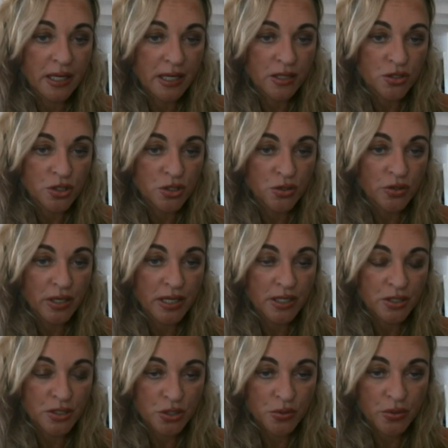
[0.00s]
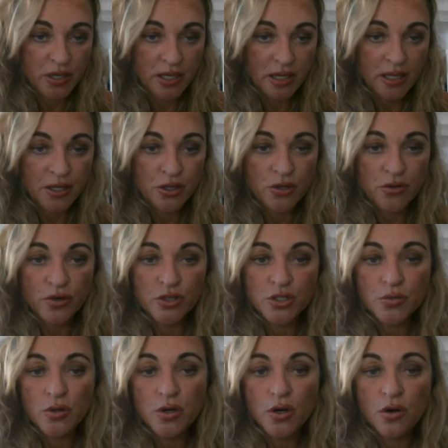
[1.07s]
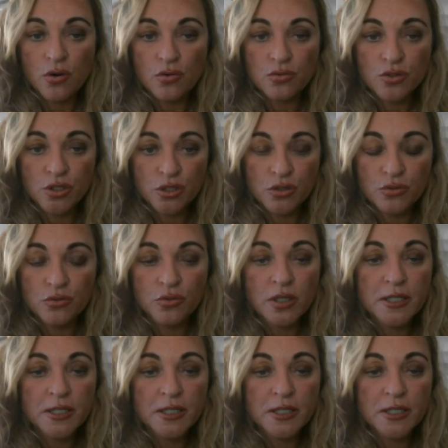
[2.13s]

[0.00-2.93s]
enjoy doing, and you're onto a whole new